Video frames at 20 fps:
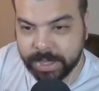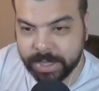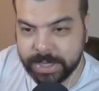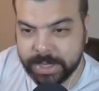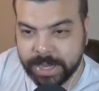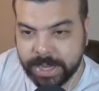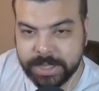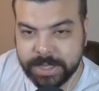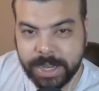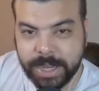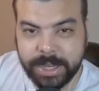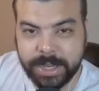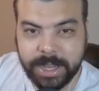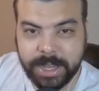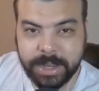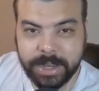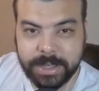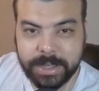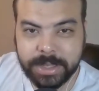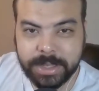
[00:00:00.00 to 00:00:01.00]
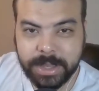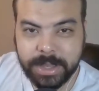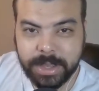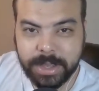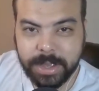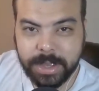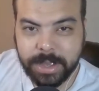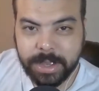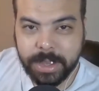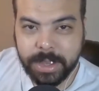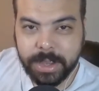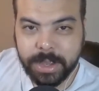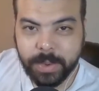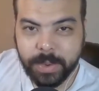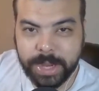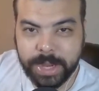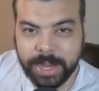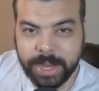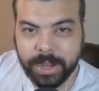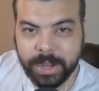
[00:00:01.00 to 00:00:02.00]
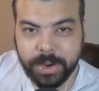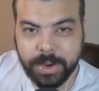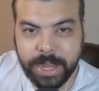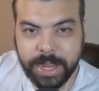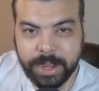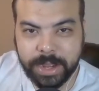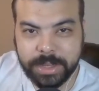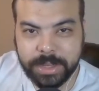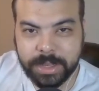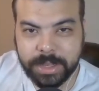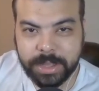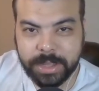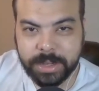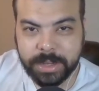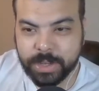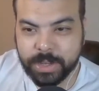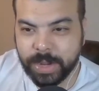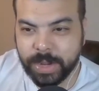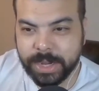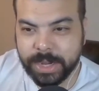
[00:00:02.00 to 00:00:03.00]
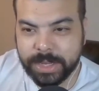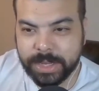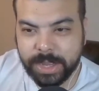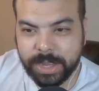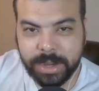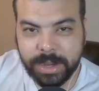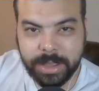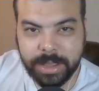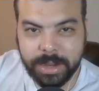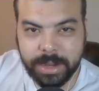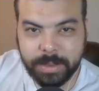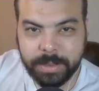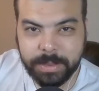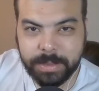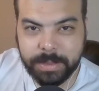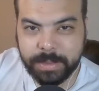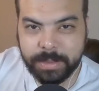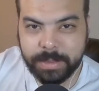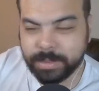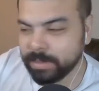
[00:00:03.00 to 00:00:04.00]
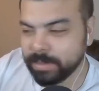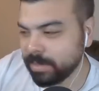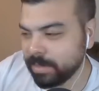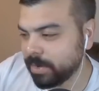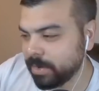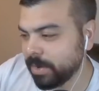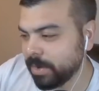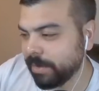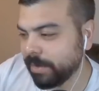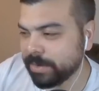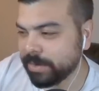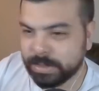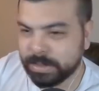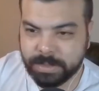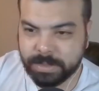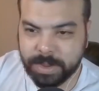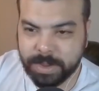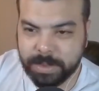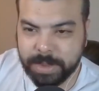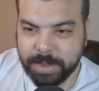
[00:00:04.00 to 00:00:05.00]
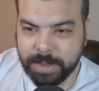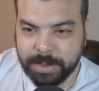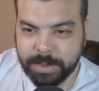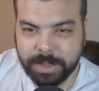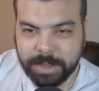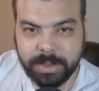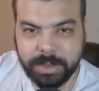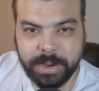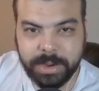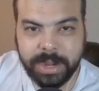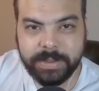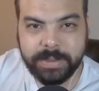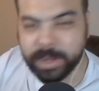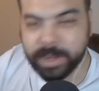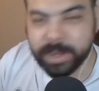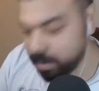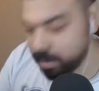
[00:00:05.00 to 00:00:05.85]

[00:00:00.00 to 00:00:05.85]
tens out of tens. We got to go down to the two out of ten, and then gruff is maybe, maybe the three out of ten.